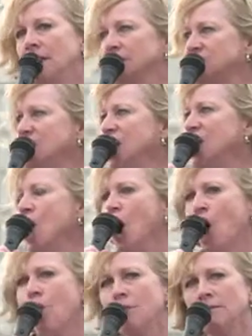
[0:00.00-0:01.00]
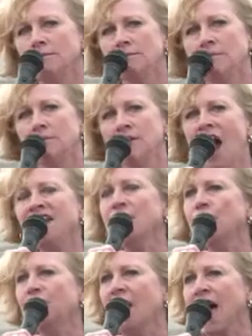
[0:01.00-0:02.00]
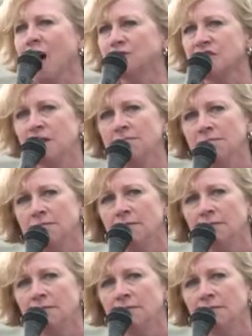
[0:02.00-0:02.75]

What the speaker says: CEO, $900,000,